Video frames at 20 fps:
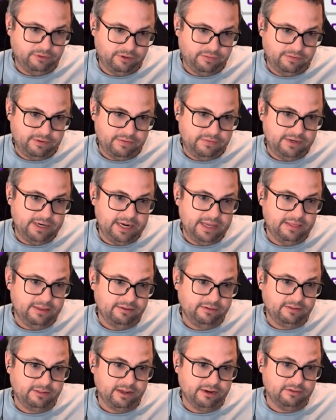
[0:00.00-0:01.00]
to 15,
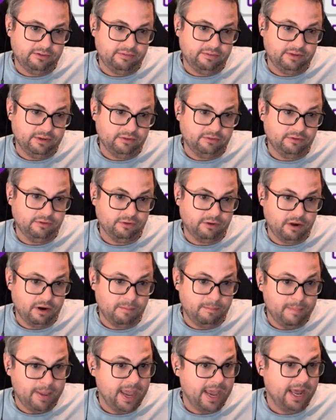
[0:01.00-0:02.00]
this collection of cells is
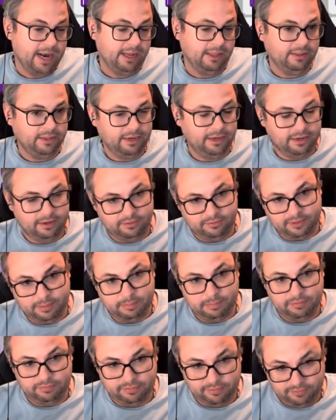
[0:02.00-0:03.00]
automatically going to
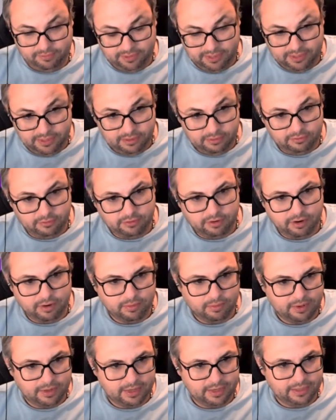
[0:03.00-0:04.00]
sum to 15.
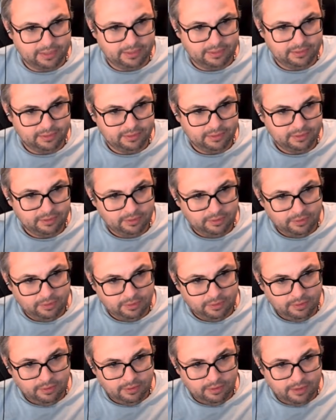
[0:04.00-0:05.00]
So
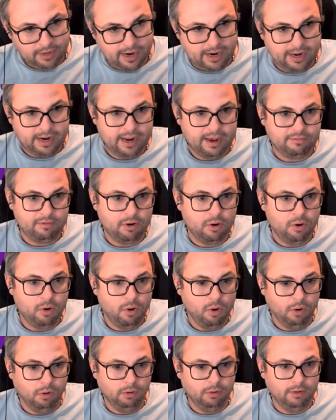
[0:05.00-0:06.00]
not going to have a
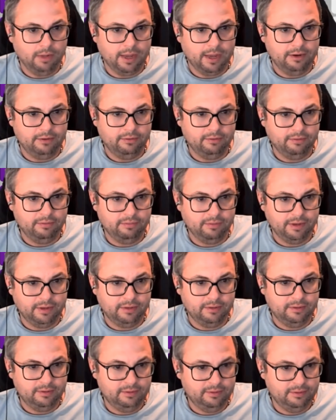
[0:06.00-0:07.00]
whole lot of